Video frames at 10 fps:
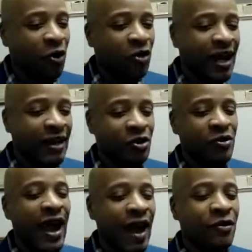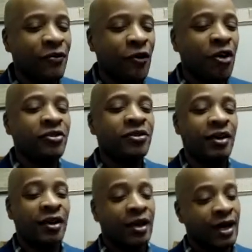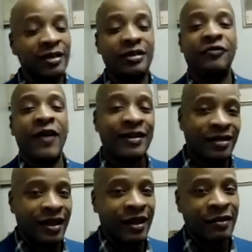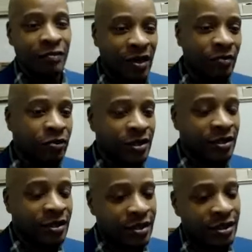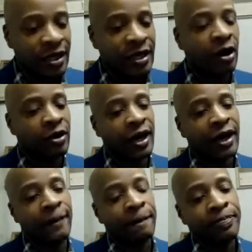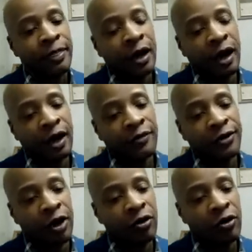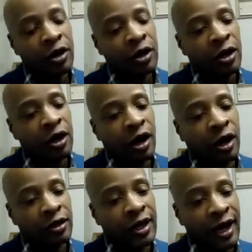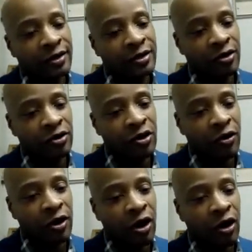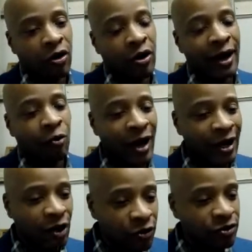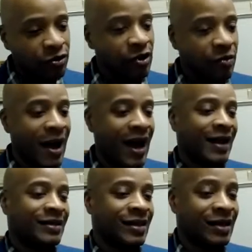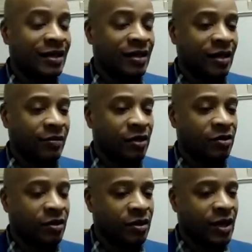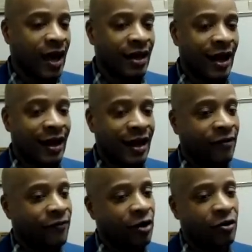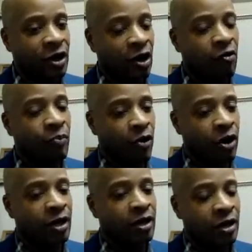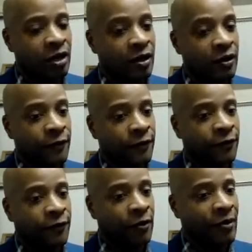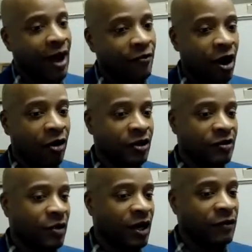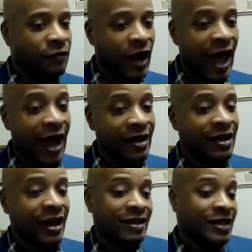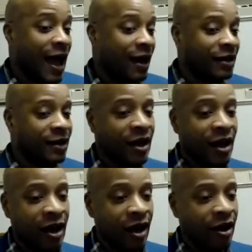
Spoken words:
okay, so you have the first, and this is fascinating, people, just to see. Okay, so Okay, so you go in the hole, and what goes through your mind then? I mean, kind of like at a very low point from having all this money, flash, talent.